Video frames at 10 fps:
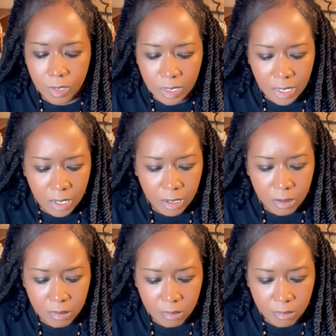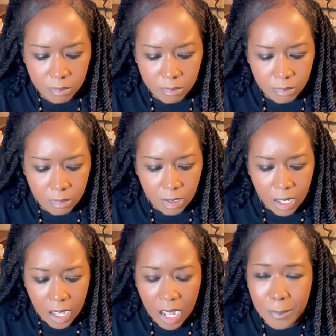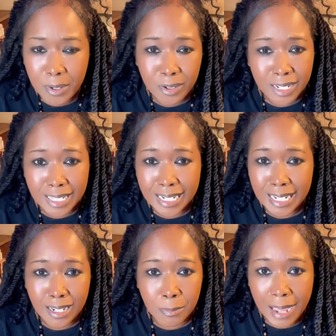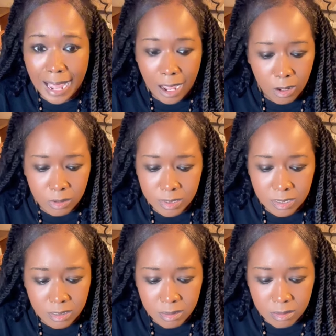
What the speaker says: Yeah. I'm hearing cleaning up house.